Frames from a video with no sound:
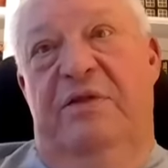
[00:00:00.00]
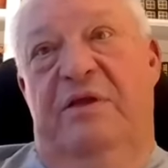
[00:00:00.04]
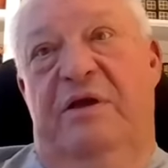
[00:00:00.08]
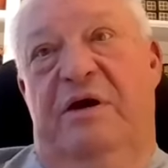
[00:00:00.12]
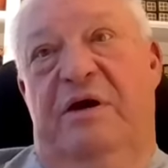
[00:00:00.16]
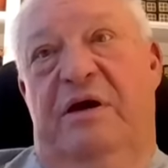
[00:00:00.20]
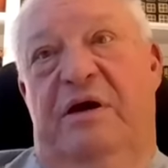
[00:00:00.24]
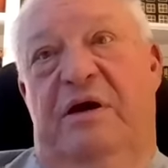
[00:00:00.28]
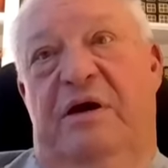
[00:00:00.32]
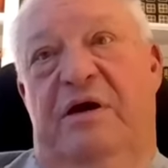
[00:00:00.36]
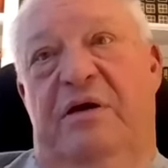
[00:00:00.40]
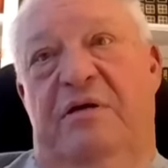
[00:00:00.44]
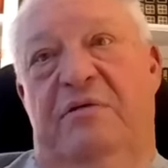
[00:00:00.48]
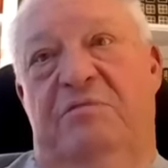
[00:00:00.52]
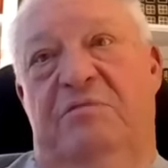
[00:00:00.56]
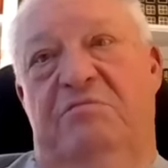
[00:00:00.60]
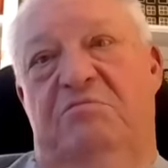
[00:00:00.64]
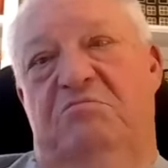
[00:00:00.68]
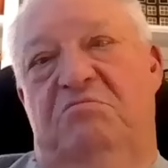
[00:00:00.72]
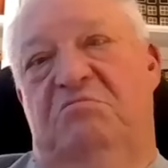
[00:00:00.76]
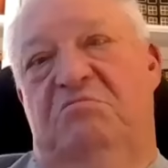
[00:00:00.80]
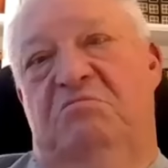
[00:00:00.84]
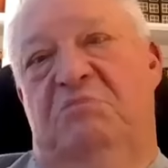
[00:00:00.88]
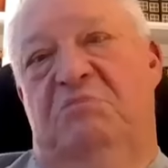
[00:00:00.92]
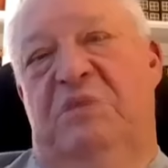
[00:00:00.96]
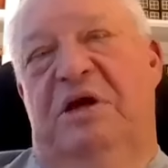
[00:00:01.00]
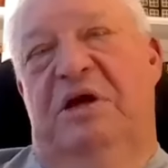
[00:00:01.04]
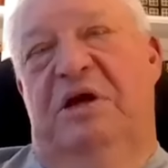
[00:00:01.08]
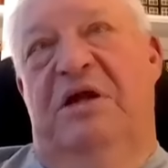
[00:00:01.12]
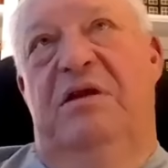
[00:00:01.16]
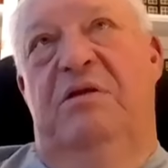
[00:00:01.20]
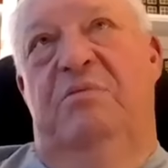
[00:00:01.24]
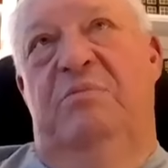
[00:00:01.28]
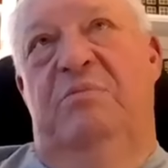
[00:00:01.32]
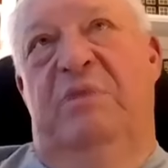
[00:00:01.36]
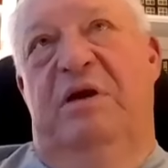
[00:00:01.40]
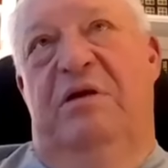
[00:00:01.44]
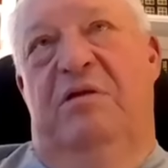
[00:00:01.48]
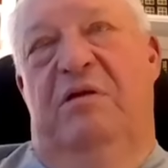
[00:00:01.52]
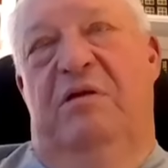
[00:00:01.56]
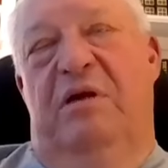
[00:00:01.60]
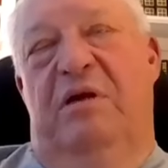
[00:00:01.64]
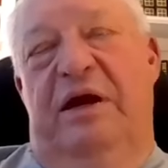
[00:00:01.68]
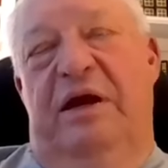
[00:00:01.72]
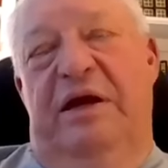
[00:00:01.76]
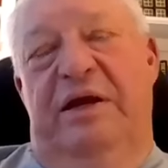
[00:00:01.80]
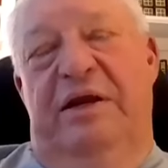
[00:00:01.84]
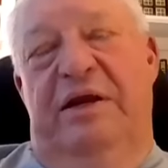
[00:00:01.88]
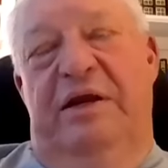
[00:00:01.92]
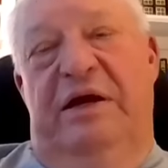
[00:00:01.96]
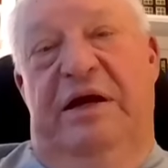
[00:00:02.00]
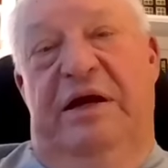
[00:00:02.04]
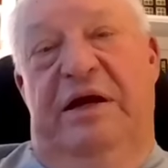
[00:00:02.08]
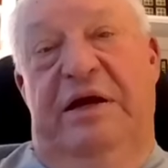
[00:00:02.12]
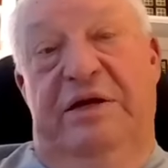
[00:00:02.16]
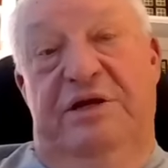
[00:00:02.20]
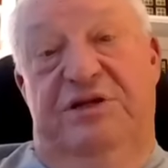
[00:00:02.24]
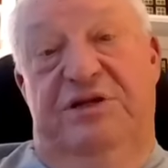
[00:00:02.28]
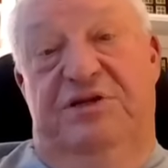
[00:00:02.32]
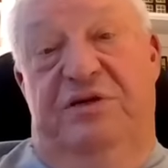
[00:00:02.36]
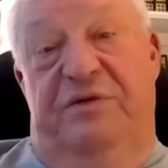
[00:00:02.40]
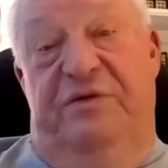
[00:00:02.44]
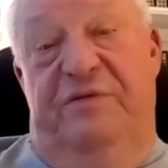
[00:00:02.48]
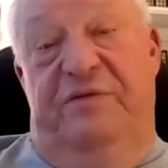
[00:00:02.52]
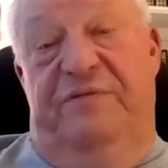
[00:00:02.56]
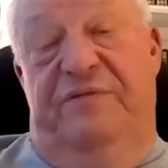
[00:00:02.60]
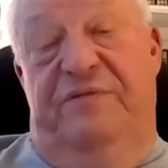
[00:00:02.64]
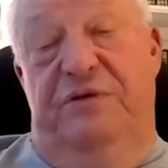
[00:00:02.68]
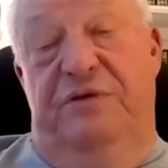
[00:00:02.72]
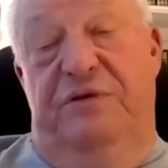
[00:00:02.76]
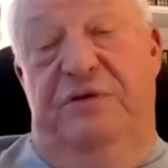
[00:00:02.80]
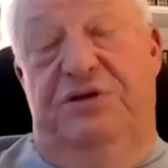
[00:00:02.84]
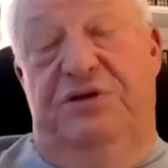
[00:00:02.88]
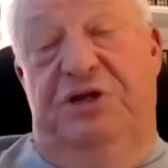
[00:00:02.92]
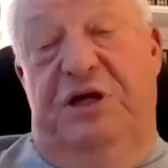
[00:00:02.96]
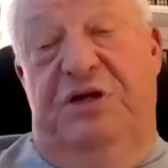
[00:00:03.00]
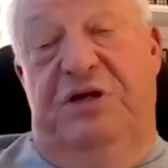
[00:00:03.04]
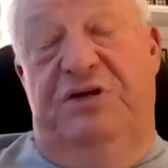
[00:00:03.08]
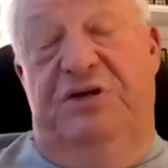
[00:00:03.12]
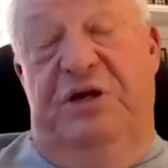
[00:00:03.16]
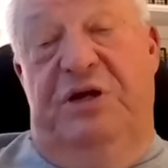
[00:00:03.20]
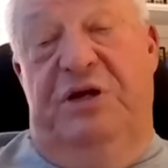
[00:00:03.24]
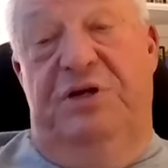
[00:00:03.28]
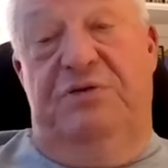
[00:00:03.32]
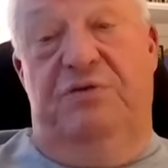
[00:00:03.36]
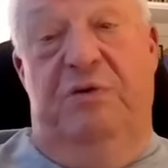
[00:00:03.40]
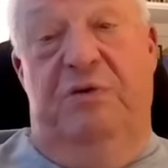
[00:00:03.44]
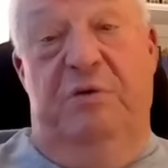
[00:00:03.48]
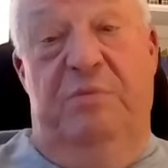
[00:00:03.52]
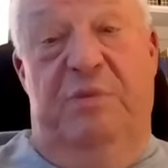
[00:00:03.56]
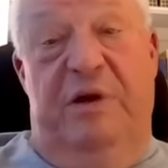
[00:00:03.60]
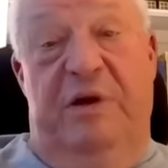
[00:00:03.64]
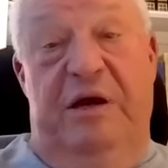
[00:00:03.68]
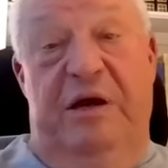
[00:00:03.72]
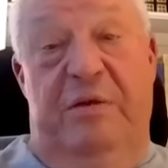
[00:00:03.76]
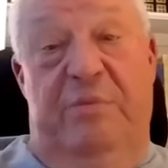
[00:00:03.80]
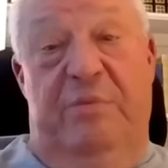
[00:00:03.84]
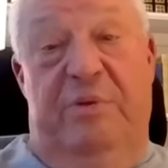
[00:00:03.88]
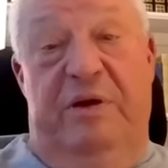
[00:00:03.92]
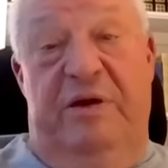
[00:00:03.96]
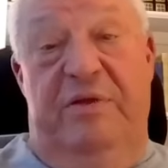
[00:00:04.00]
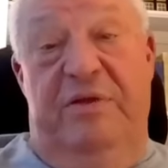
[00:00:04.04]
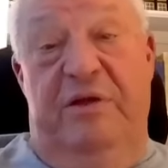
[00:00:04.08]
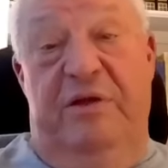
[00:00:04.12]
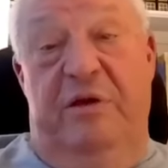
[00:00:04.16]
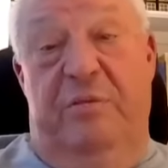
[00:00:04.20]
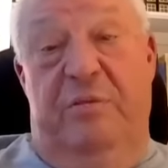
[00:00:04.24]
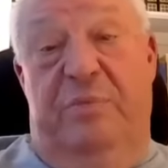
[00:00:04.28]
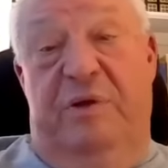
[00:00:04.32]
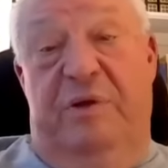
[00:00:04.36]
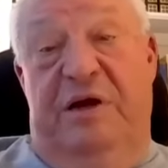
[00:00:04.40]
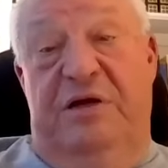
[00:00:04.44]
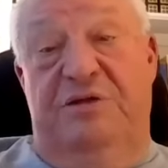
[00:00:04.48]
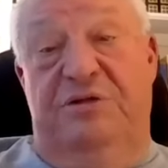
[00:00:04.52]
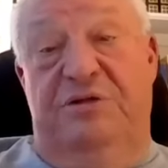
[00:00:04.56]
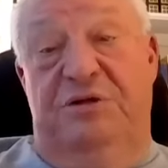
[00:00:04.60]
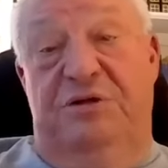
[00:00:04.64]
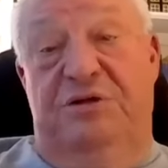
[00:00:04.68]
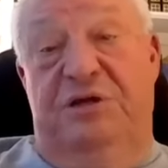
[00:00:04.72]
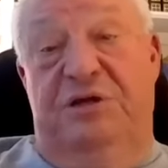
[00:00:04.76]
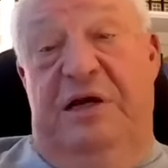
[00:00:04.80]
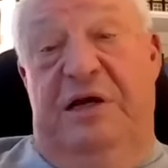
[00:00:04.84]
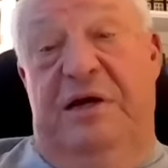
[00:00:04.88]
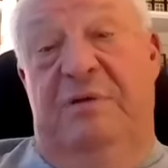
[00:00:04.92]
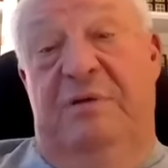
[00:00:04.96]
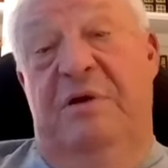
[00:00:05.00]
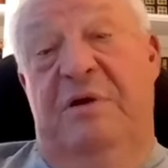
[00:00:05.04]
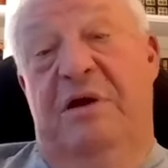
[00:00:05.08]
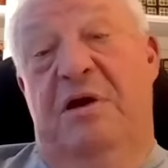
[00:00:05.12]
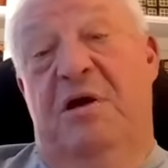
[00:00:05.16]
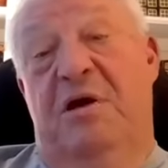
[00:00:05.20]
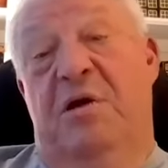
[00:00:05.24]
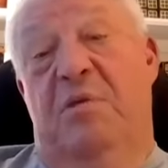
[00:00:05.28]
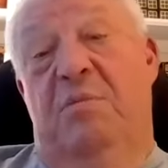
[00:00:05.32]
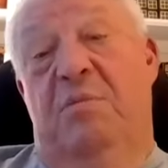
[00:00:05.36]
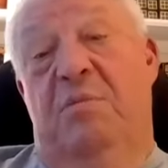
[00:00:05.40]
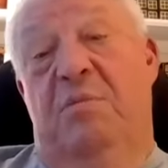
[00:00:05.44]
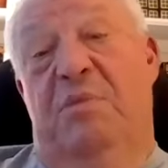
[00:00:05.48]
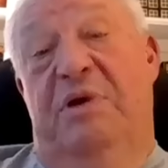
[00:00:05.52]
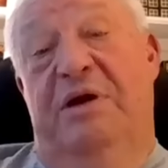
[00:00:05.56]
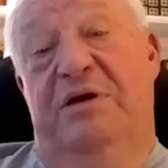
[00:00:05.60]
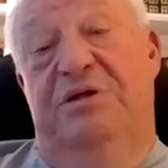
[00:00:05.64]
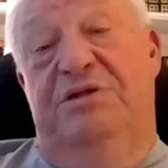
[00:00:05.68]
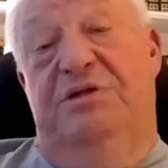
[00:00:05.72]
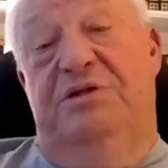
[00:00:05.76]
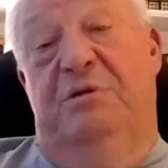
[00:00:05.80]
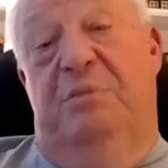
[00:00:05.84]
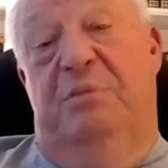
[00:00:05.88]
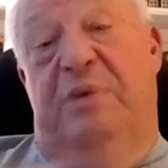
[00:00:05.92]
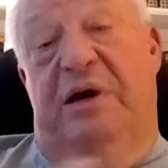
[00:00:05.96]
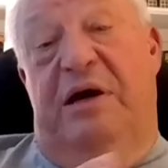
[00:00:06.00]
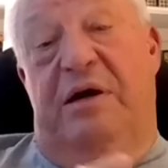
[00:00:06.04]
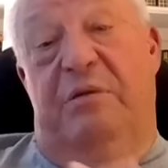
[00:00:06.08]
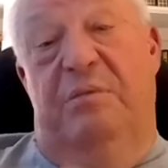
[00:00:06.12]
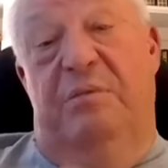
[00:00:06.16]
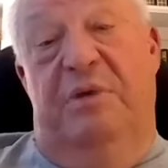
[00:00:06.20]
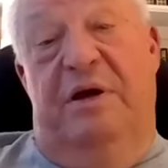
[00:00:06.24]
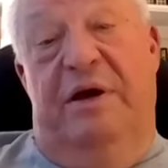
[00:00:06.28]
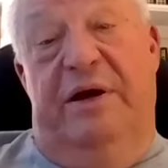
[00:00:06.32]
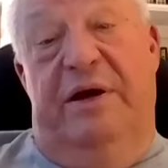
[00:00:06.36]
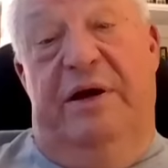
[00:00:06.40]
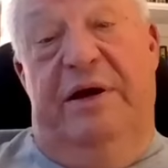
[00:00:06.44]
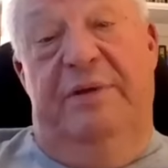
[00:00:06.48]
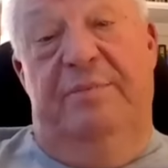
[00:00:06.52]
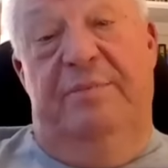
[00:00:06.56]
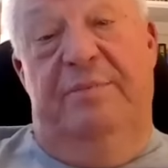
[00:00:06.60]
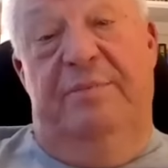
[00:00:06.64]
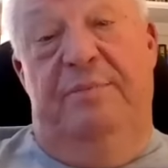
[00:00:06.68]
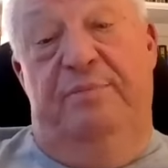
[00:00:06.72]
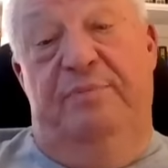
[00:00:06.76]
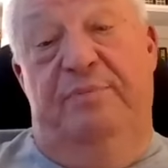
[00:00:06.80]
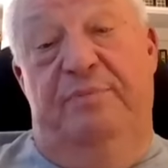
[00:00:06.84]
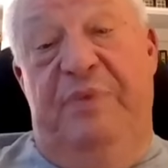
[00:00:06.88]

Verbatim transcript: the mid or late 90s of the first century by the Apostle John. But here's the bottom line.